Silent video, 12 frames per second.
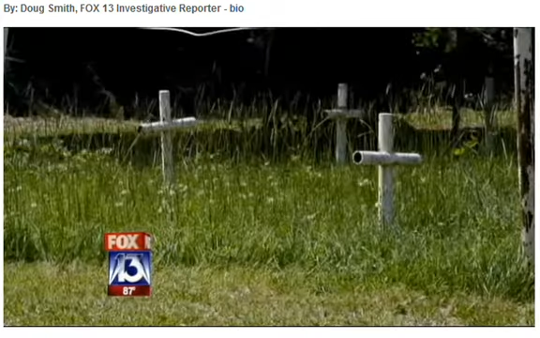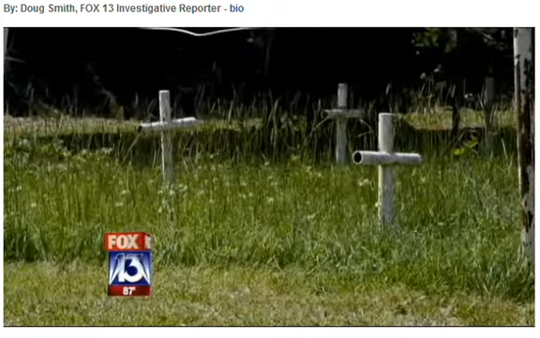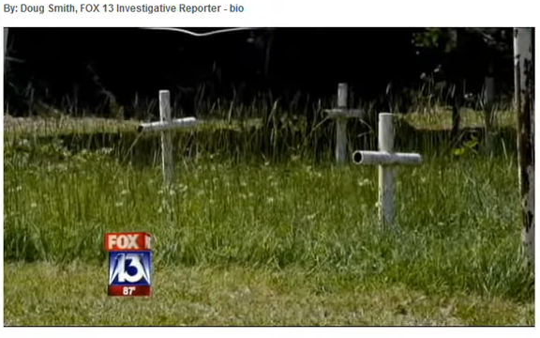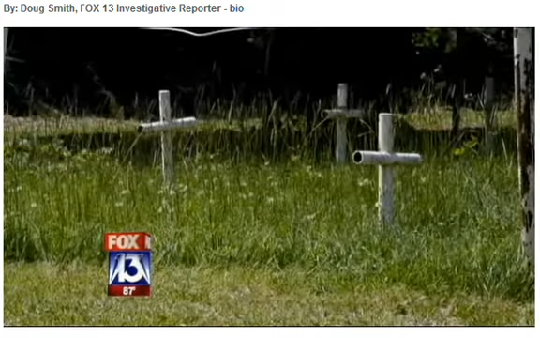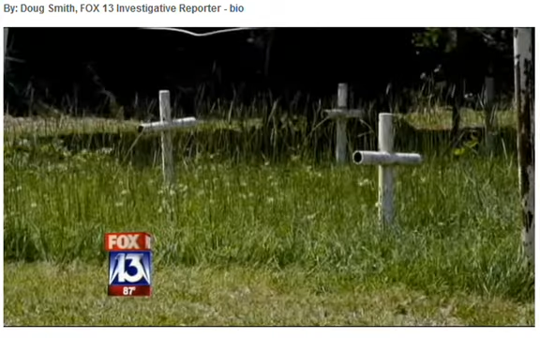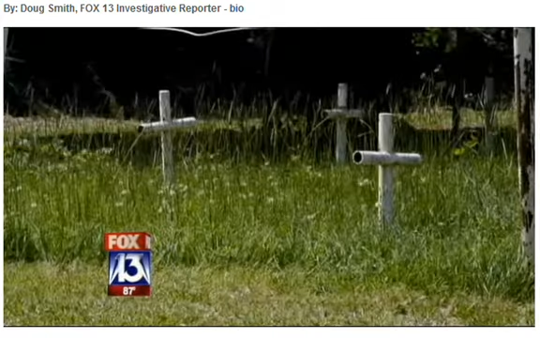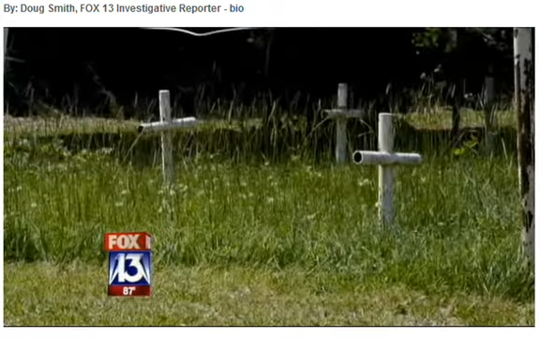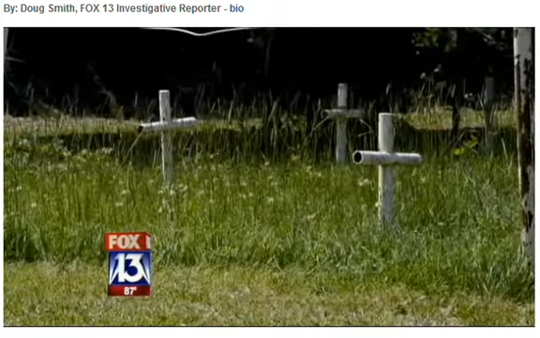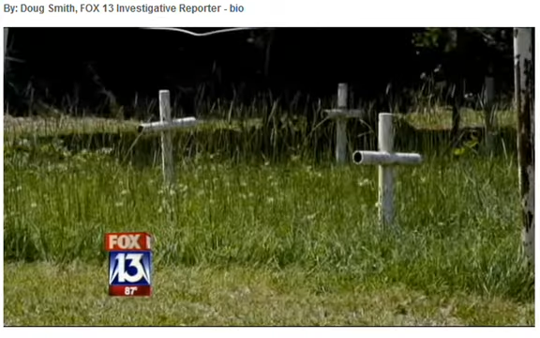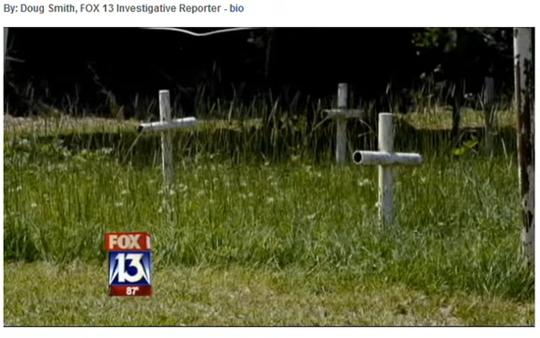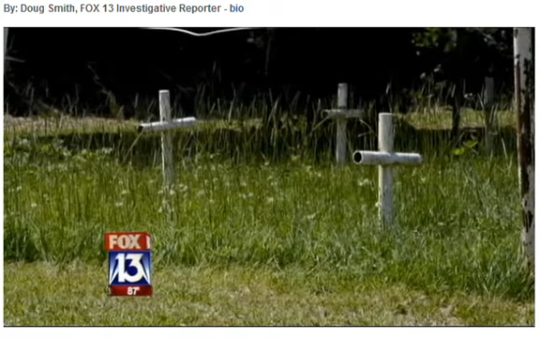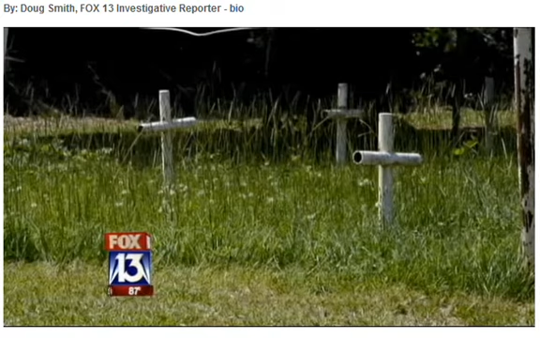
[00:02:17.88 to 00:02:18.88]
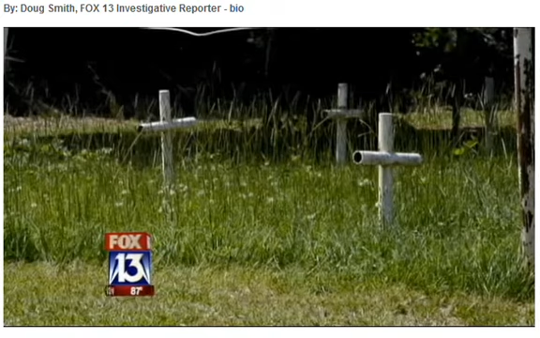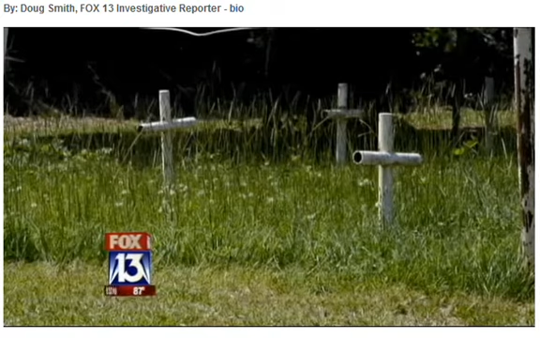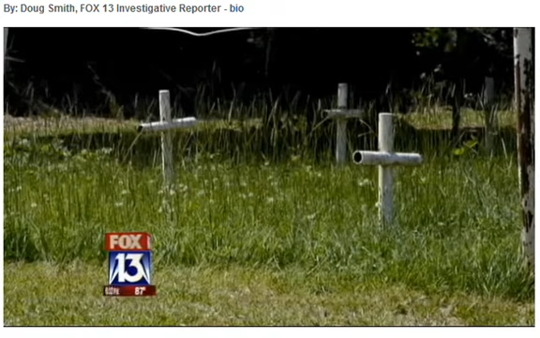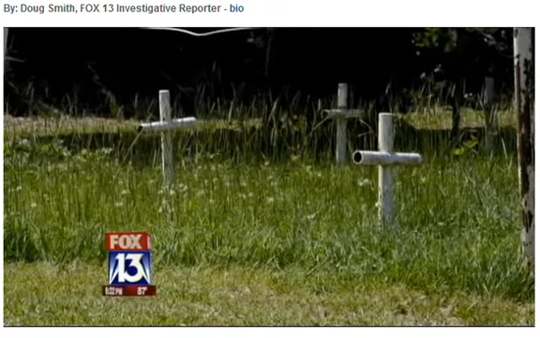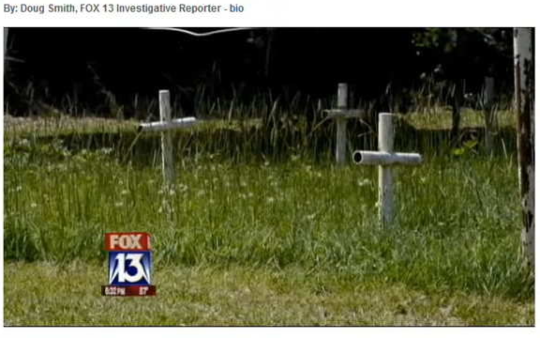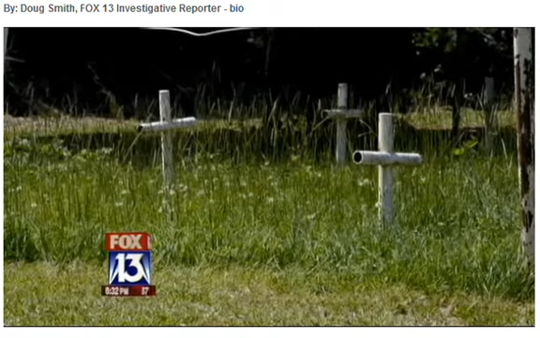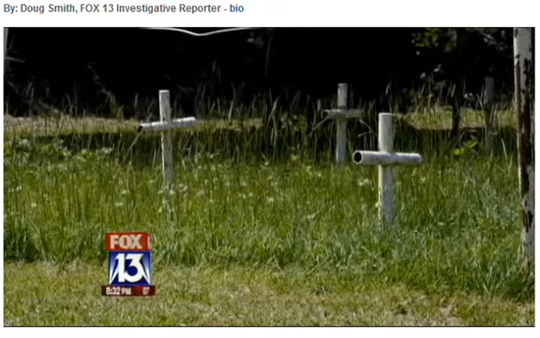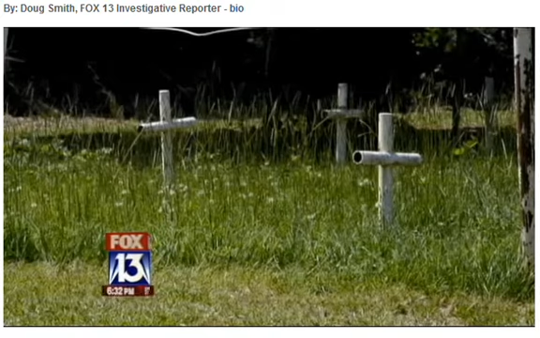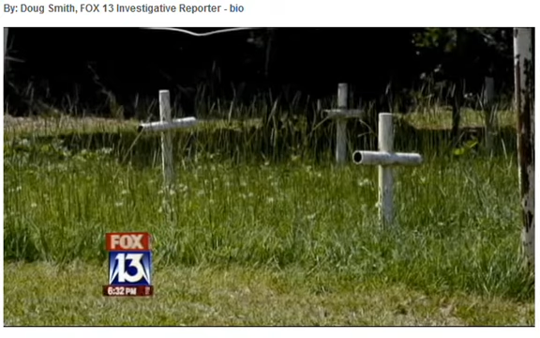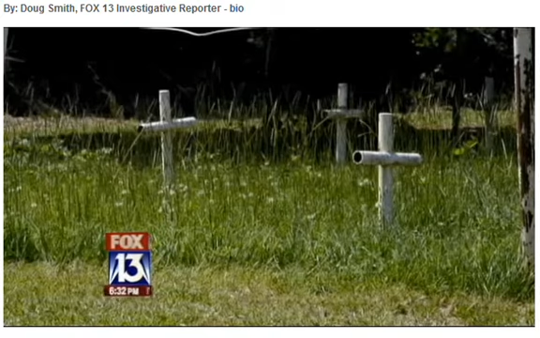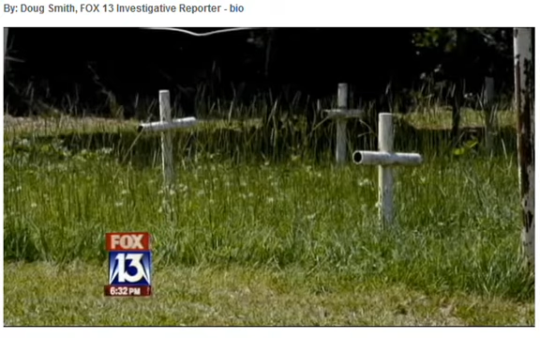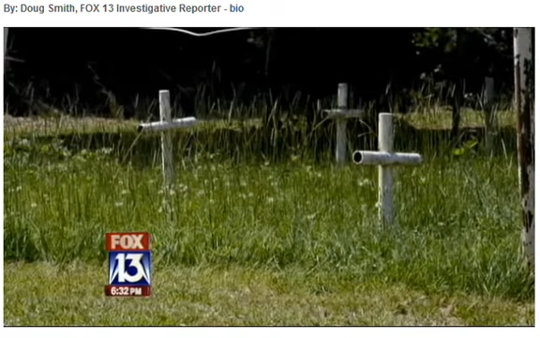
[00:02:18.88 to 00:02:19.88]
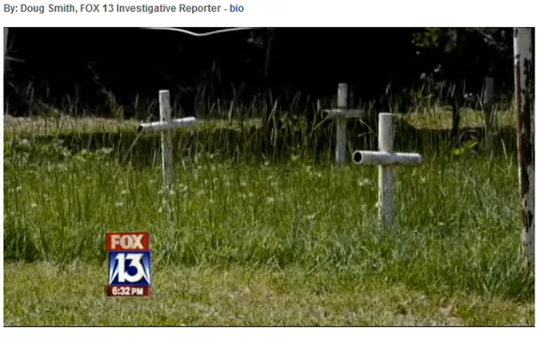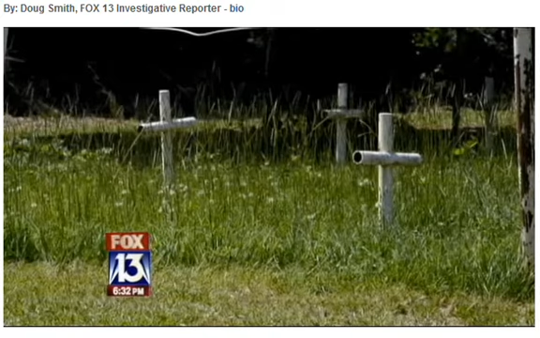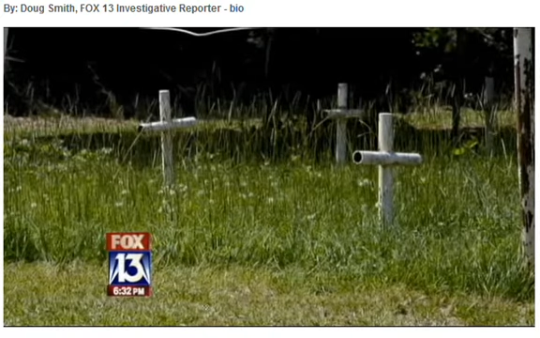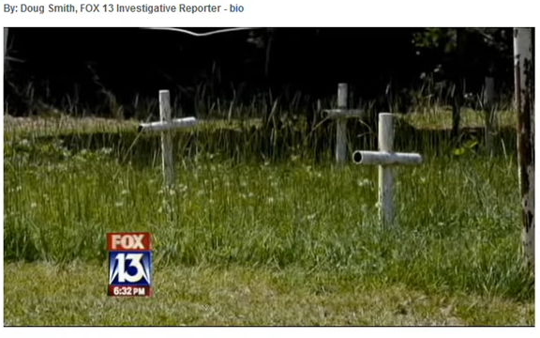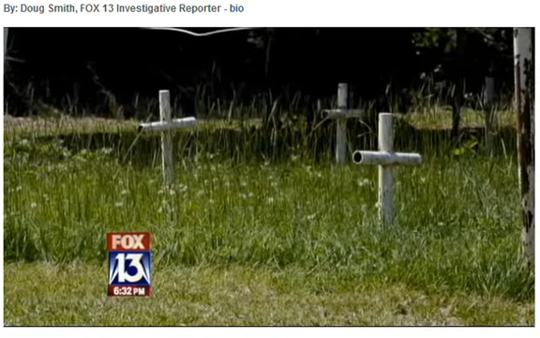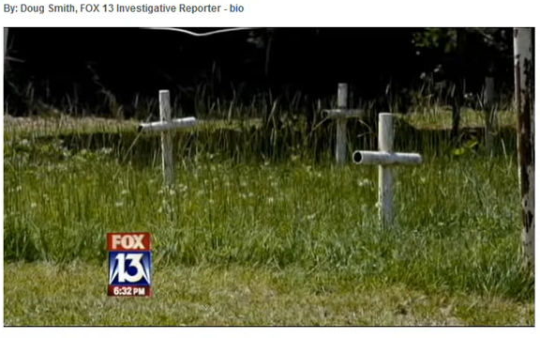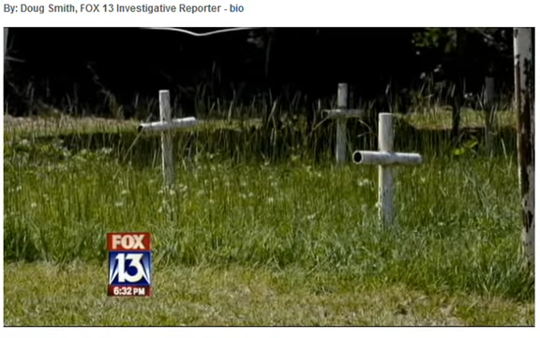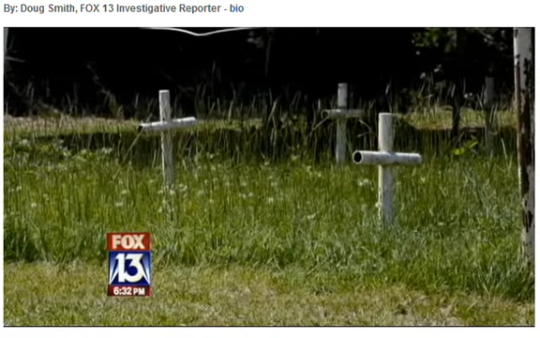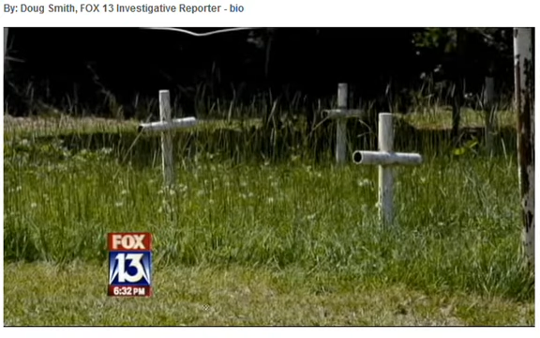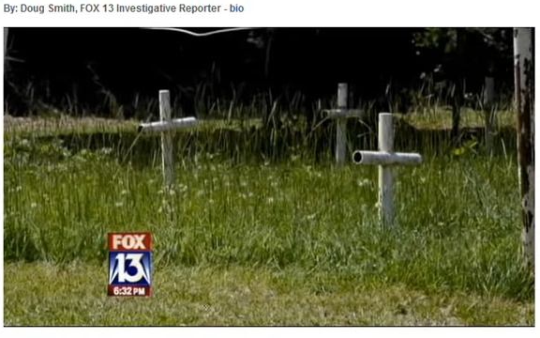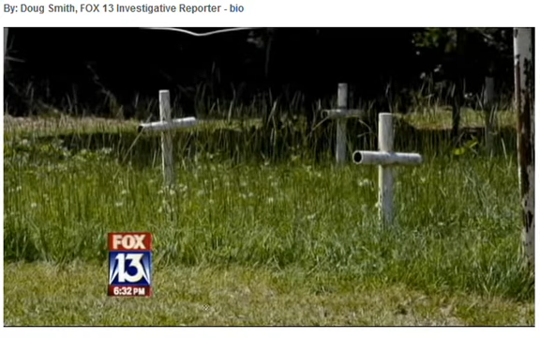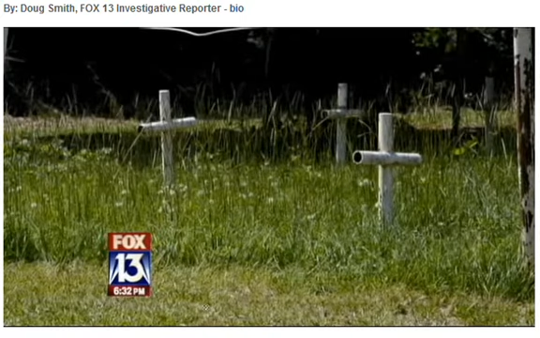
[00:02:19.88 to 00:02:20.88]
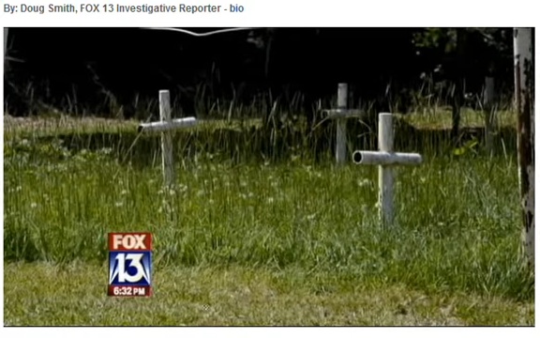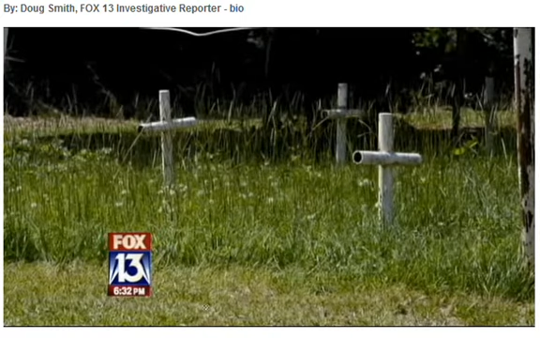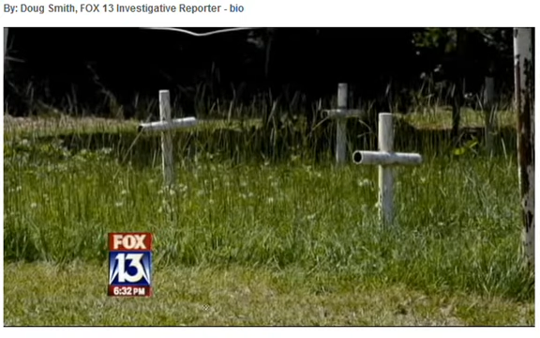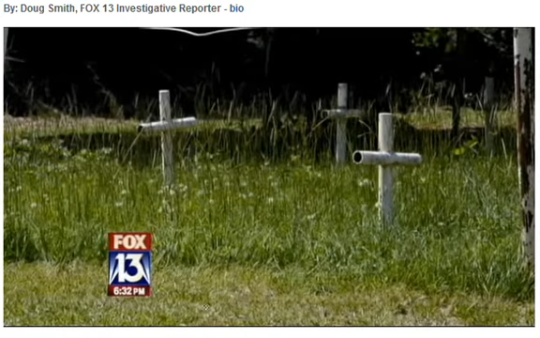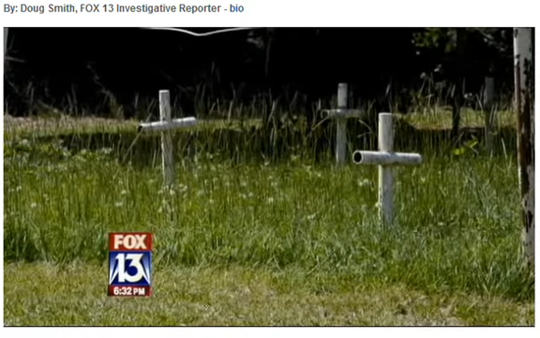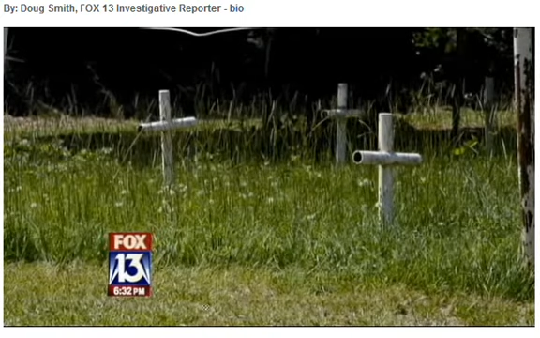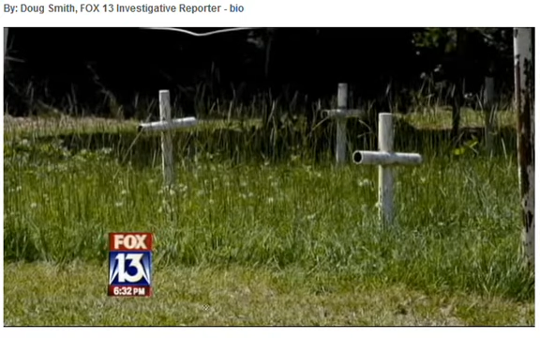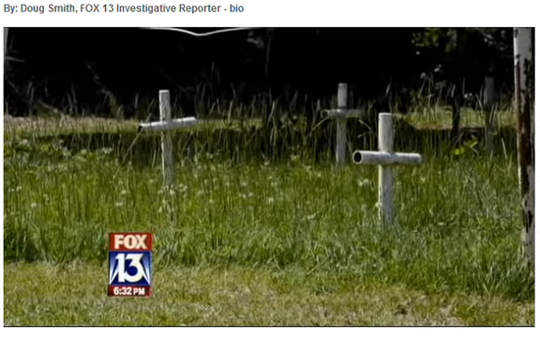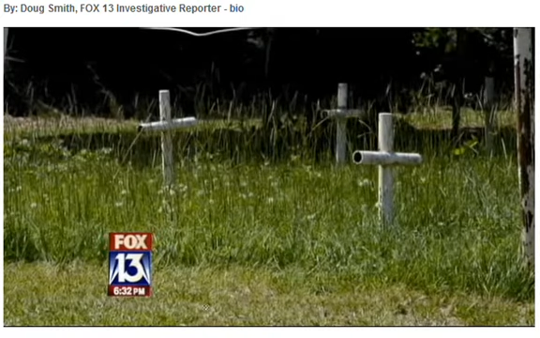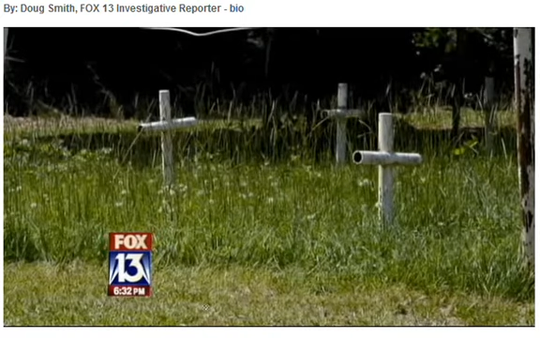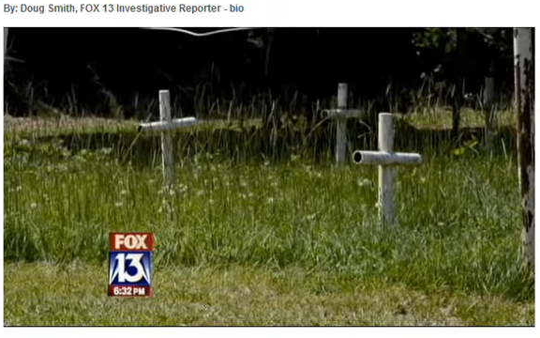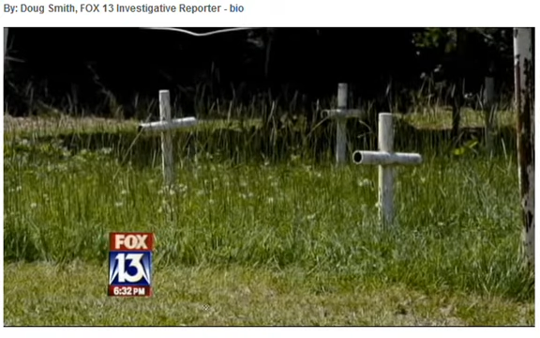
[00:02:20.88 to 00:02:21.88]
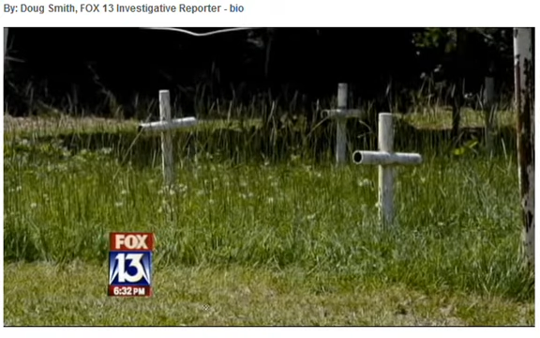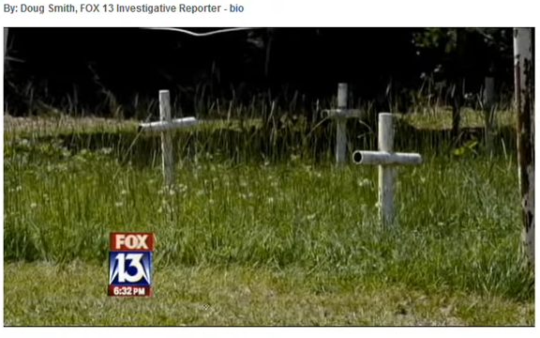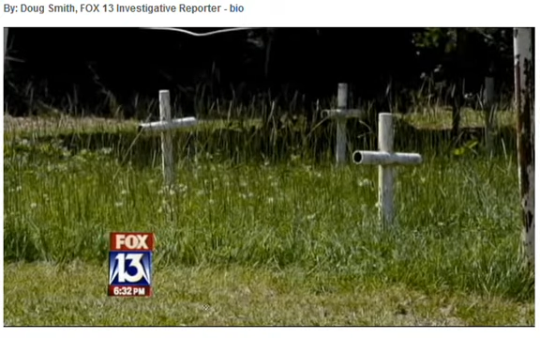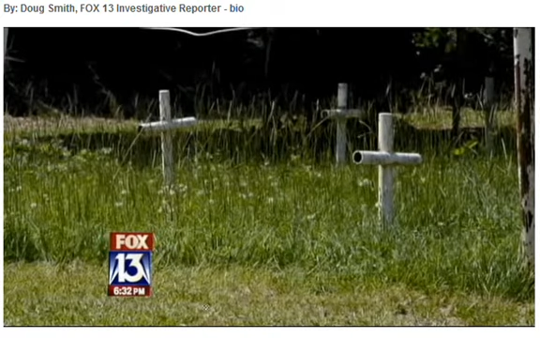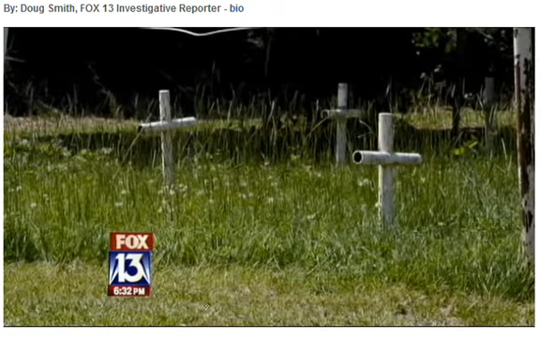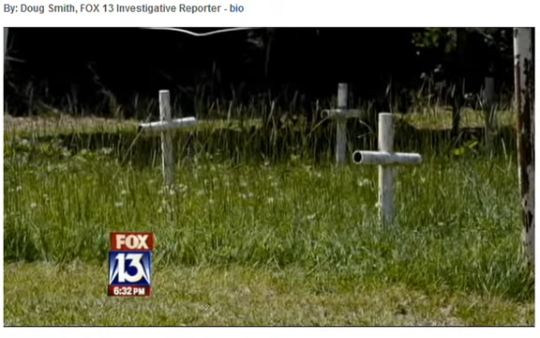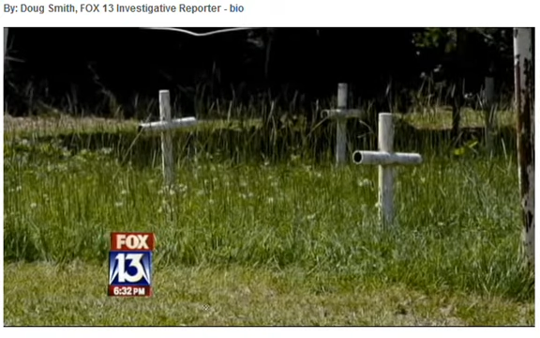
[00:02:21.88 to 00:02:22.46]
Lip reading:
[unreadable: no face in view]